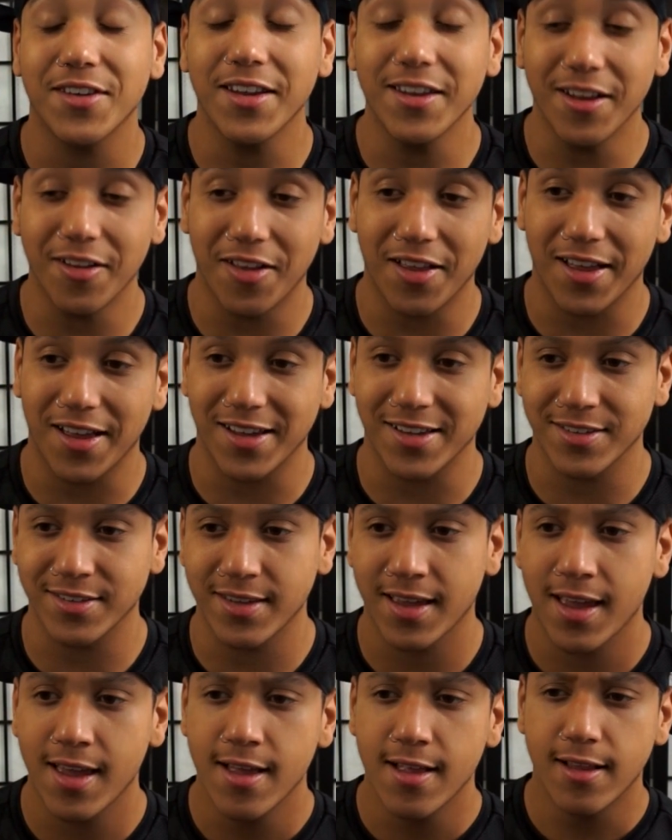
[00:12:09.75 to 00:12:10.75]

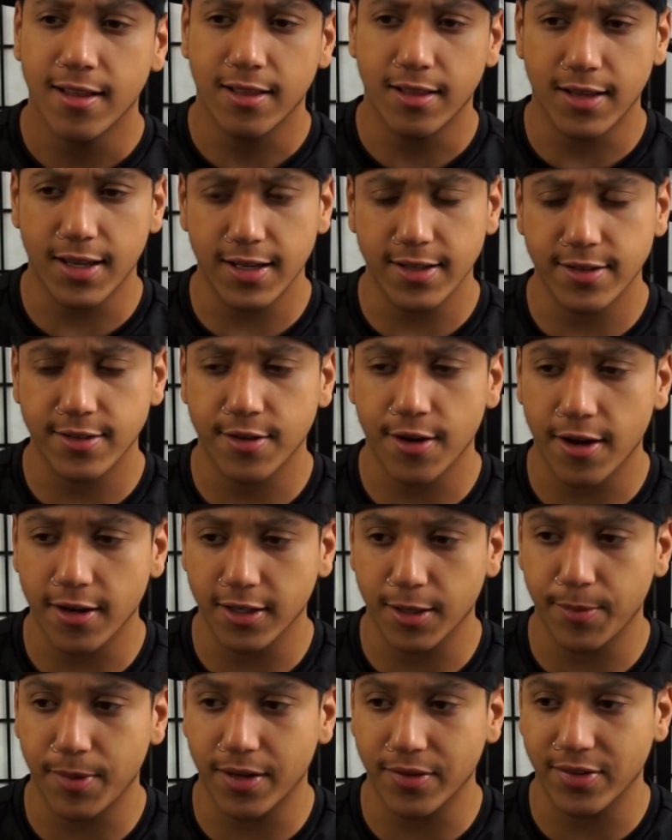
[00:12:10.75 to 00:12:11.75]
Nonetheless, let's
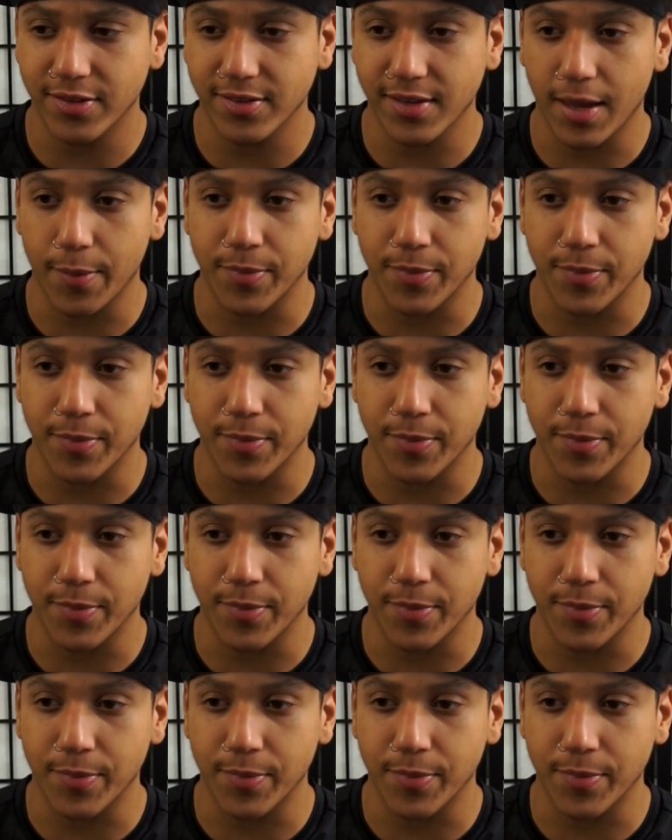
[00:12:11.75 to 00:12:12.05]
talk about this